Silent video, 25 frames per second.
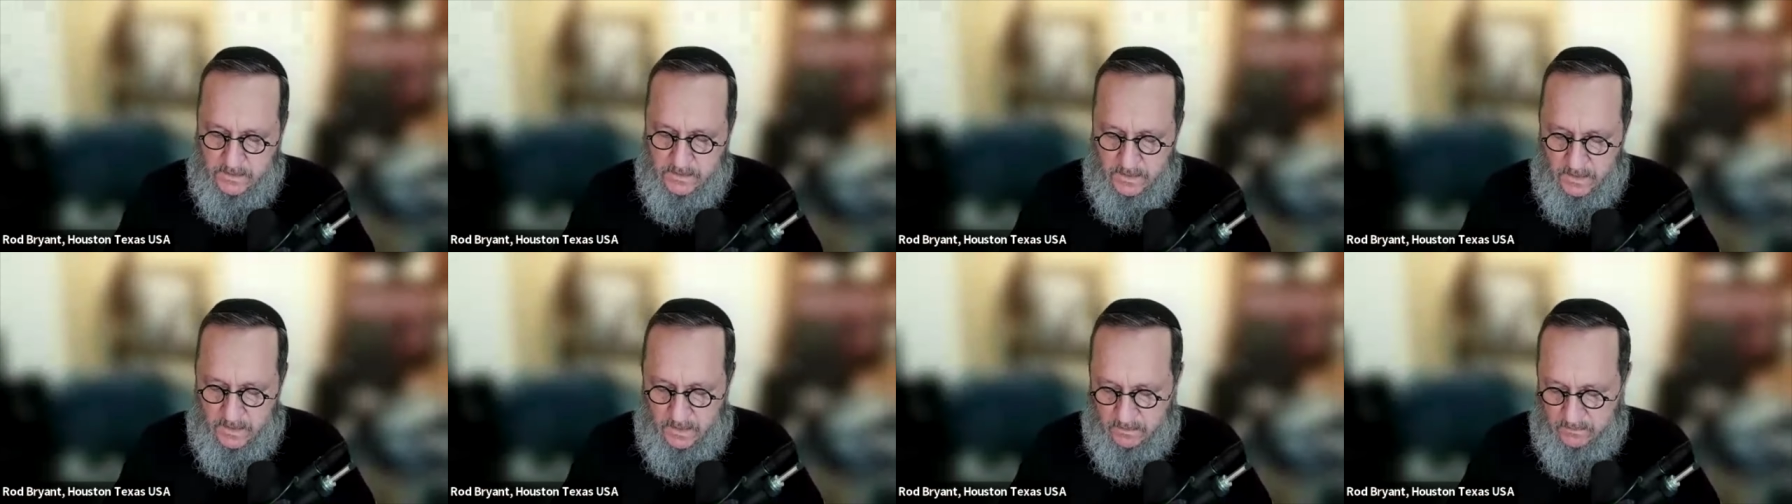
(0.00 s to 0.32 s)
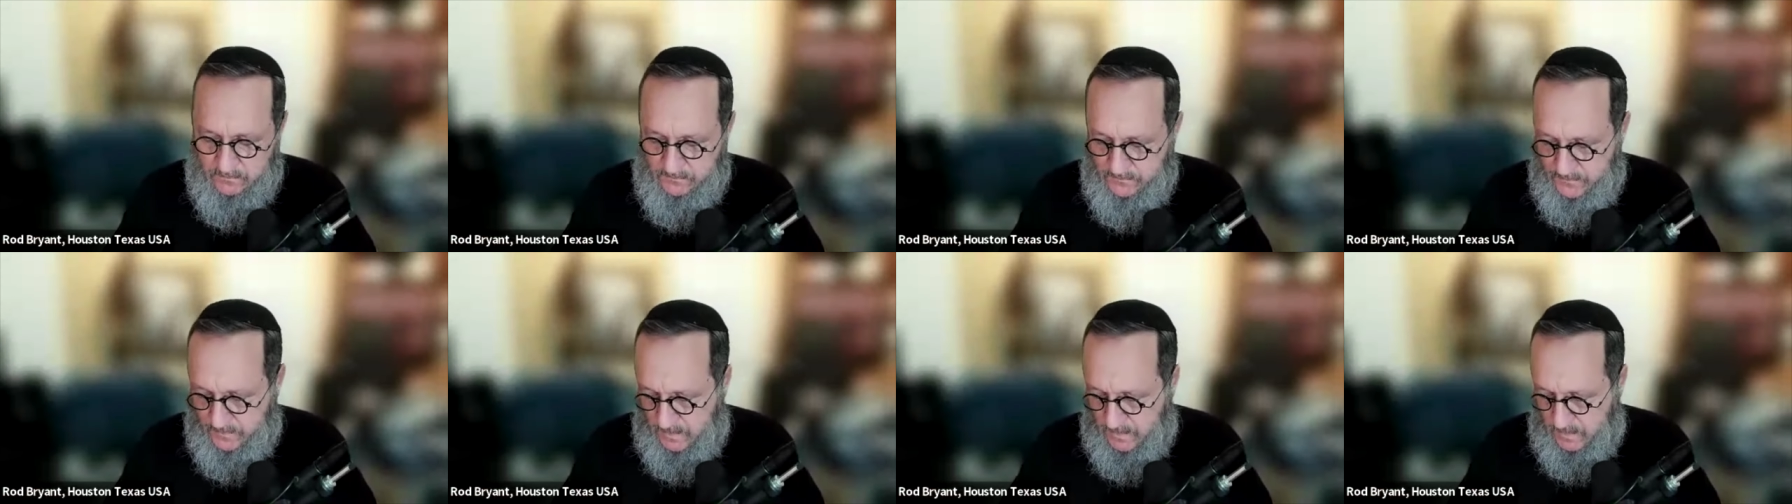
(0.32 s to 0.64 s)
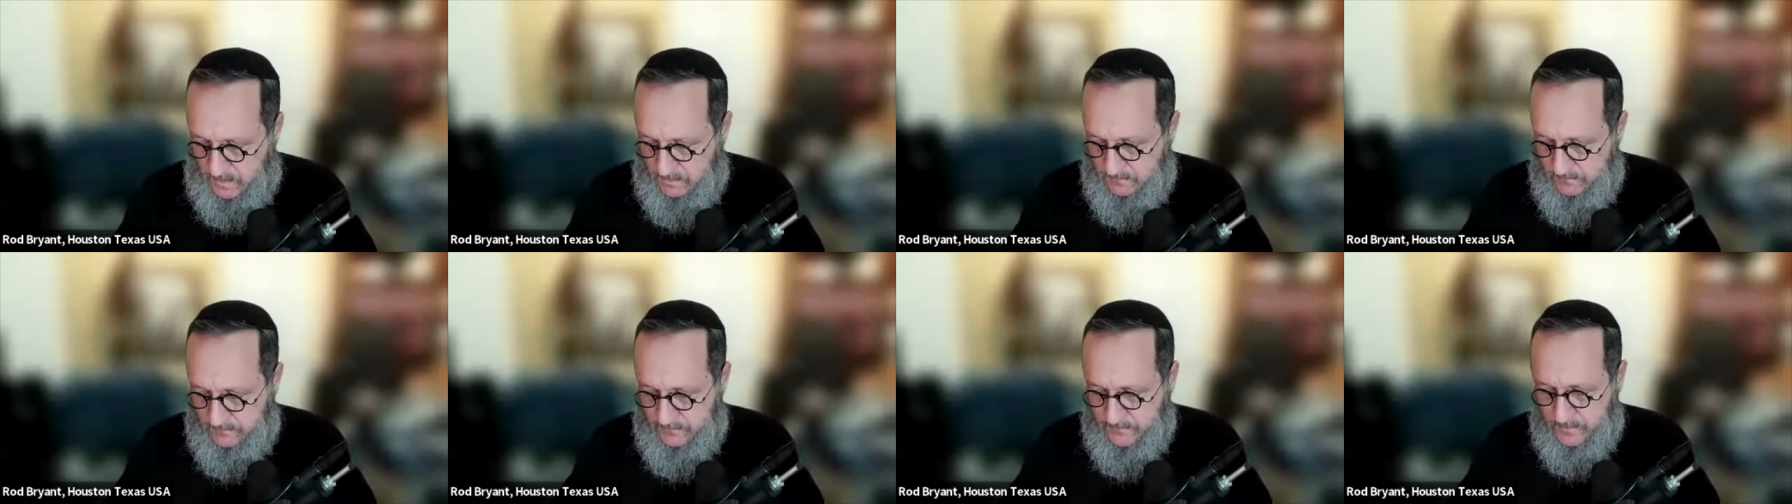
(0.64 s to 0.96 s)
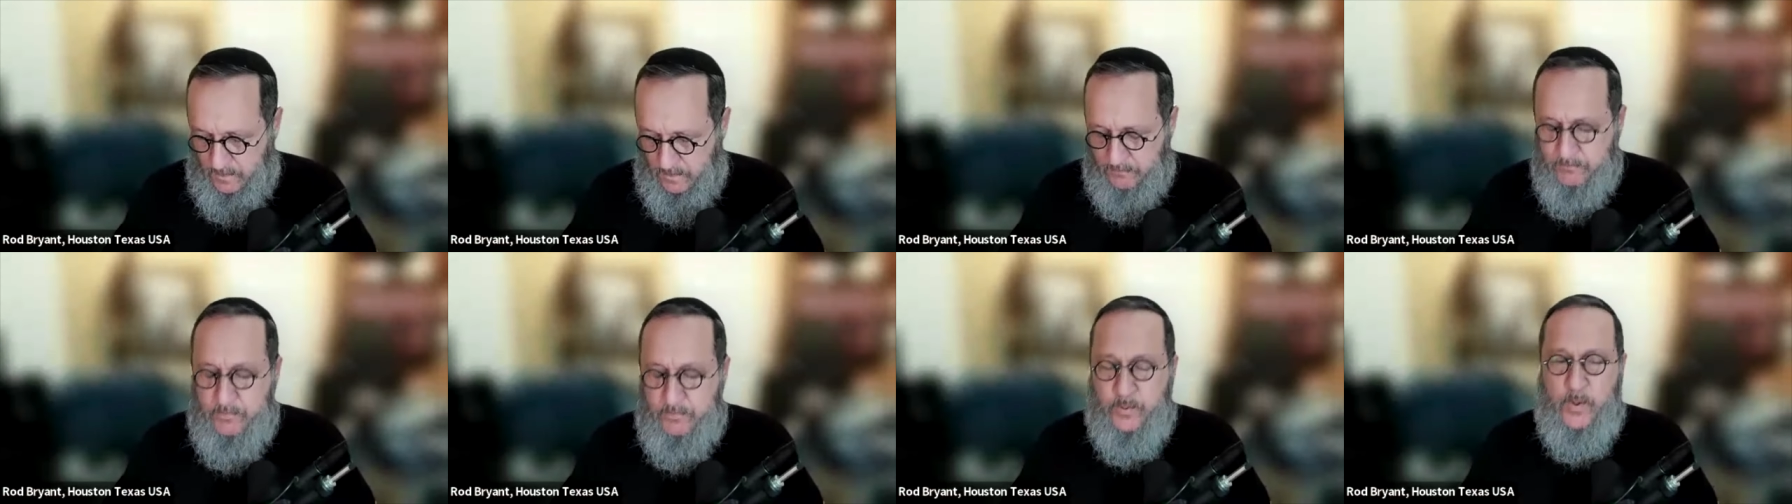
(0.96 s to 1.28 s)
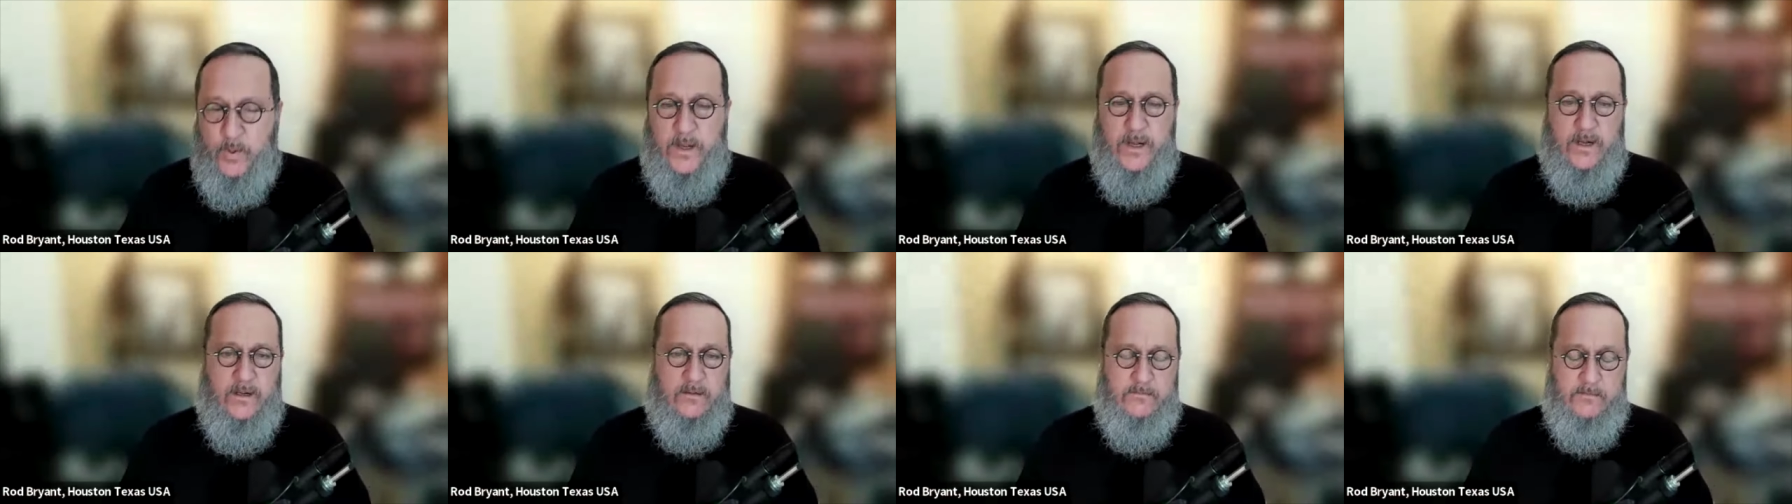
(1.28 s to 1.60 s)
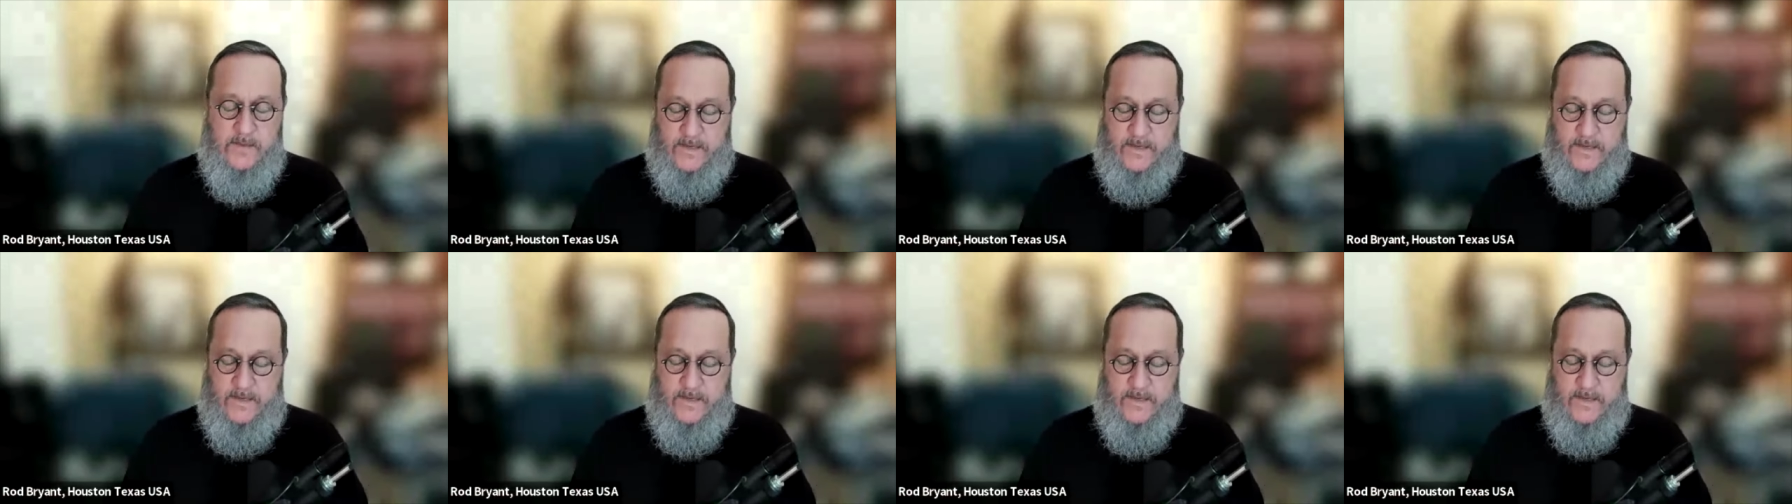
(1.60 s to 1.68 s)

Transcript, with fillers: of, of prayer and